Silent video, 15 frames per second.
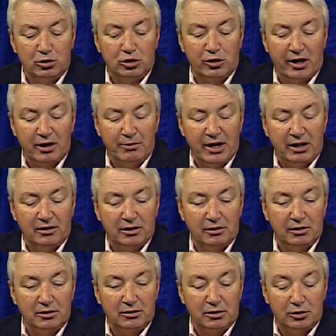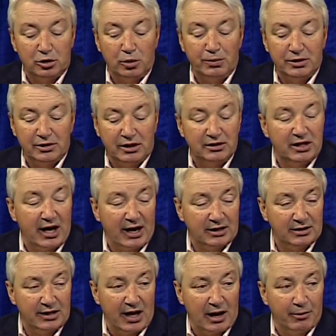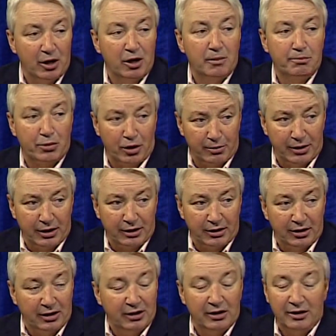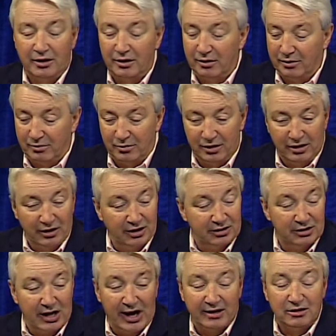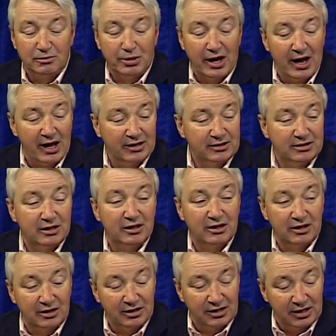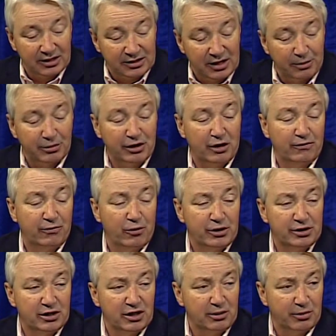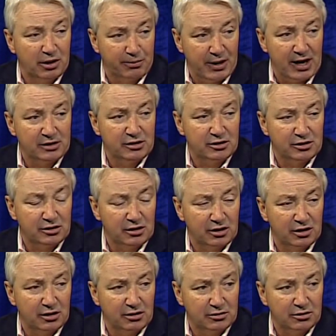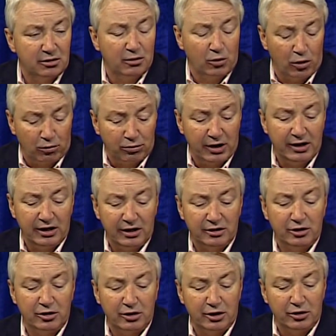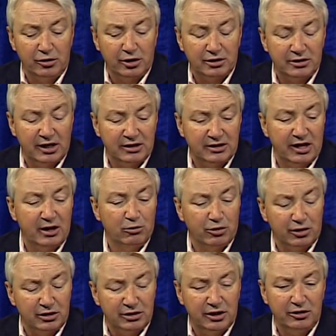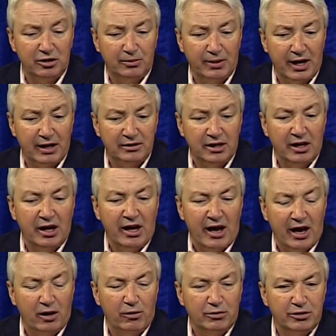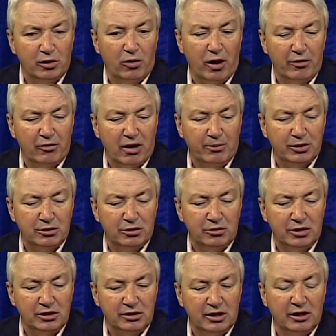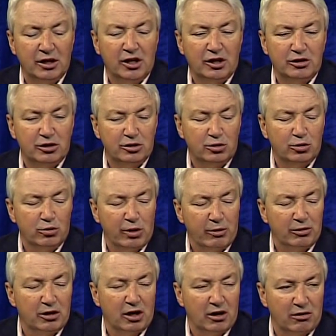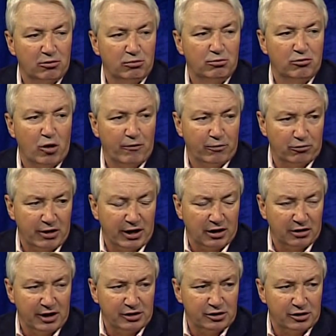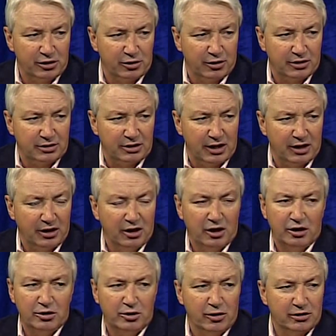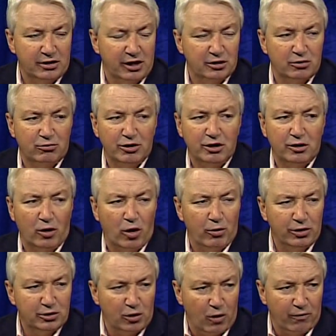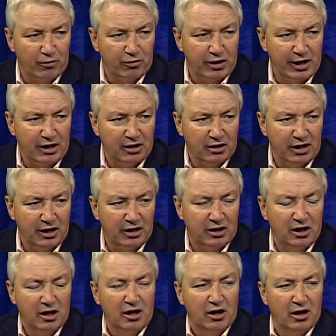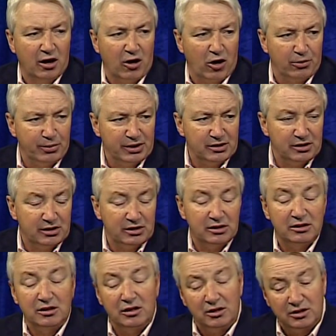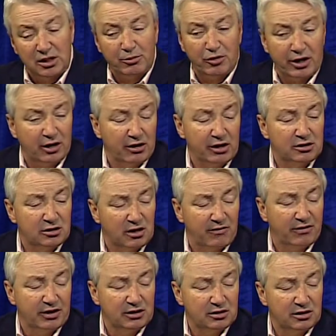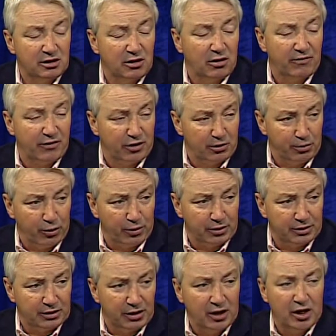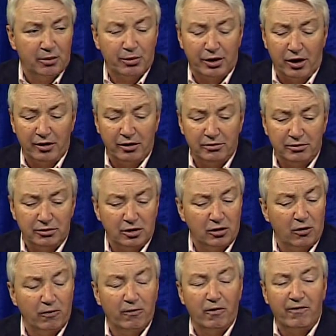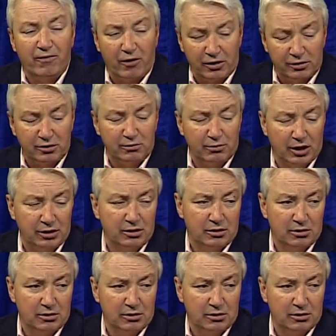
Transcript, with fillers: try to make the 2% tax cap permanent it hasn't passed uh, in the Assembly, unfortunately, but it passes uh, already in the in New York State Senate. Will continue to pass, and also other opportunities to to do away with overregulation in New York State. New York State has really always overregulated uh, our businesses. Some regulations, obviously, are very important, but others go far too much.